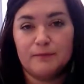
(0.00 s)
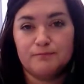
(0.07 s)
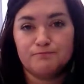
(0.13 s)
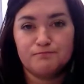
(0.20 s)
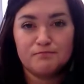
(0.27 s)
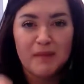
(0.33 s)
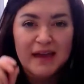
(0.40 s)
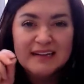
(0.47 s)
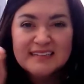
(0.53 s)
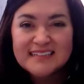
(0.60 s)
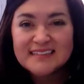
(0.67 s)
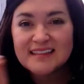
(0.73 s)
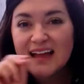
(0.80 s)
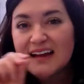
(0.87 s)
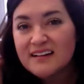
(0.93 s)

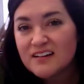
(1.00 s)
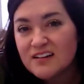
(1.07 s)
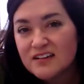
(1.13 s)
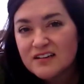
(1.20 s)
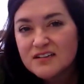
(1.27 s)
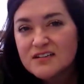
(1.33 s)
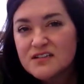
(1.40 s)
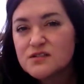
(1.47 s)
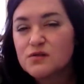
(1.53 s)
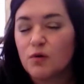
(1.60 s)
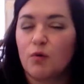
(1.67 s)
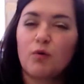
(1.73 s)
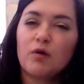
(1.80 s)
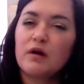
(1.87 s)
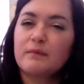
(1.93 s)
magnet letters,
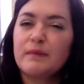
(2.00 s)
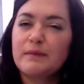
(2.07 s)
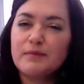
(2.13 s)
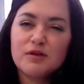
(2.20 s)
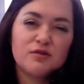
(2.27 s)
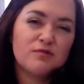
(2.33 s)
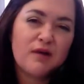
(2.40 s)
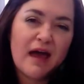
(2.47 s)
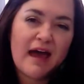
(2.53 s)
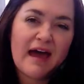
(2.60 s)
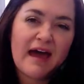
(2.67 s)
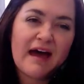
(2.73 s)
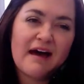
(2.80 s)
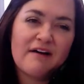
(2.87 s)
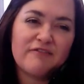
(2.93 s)
or maybe you
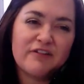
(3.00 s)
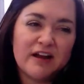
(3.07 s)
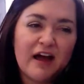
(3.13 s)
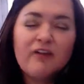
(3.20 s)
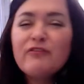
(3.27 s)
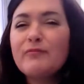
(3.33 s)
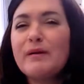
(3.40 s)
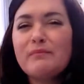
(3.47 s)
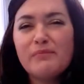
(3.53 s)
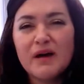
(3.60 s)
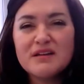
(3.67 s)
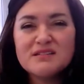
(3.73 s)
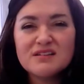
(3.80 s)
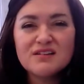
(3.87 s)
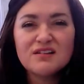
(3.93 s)
have an alphabet
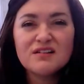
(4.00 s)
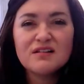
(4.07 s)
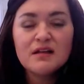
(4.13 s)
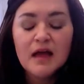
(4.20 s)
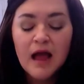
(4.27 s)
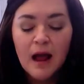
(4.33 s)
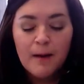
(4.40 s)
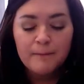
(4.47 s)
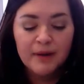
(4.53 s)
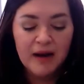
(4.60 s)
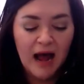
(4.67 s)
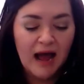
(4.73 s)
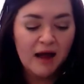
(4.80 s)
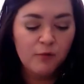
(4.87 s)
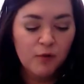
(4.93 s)
puzzle, but
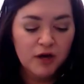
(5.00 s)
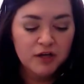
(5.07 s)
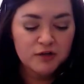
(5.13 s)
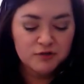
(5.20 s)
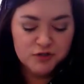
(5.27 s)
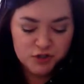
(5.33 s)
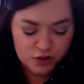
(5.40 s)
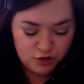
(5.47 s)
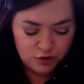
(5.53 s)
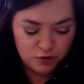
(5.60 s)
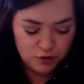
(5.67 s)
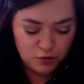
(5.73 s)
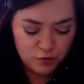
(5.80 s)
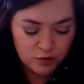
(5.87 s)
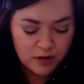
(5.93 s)
I want you
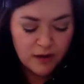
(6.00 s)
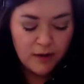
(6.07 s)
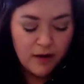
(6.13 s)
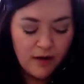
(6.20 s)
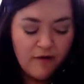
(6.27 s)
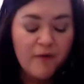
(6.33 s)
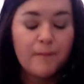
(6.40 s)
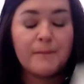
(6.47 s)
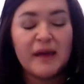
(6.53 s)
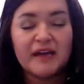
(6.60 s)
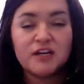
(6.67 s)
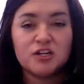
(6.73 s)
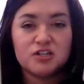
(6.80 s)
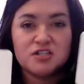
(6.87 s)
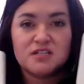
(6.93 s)
to
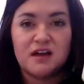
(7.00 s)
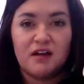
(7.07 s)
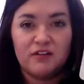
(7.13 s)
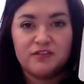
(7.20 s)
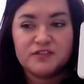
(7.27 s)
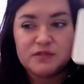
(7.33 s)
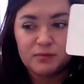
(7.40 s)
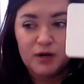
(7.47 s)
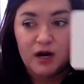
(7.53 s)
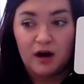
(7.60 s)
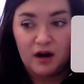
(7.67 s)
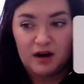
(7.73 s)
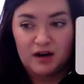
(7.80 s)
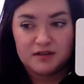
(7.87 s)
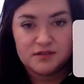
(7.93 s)
make yourself some
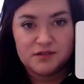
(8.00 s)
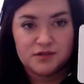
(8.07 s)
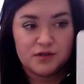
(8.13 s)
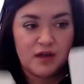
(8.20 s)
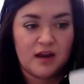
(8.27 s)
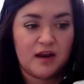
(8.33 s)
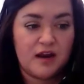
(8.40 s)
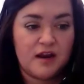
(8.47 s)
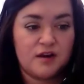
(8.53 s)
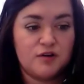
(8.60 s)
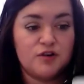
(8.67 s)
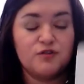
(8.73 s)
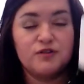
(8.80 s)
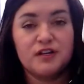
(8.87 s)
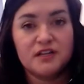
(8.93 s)
cards, and
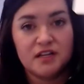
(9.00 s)
you need the